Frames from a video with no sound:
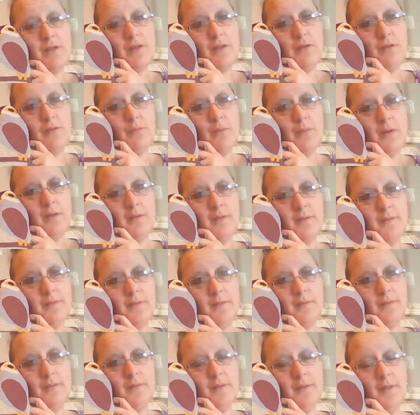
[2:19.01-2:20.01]
to the other one
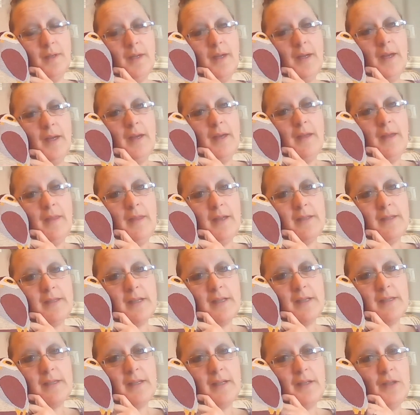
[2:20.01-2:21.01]

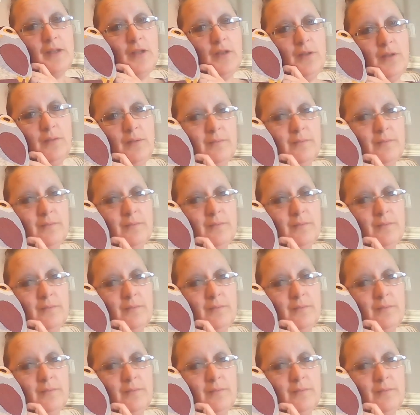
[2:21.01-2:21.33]
that I sent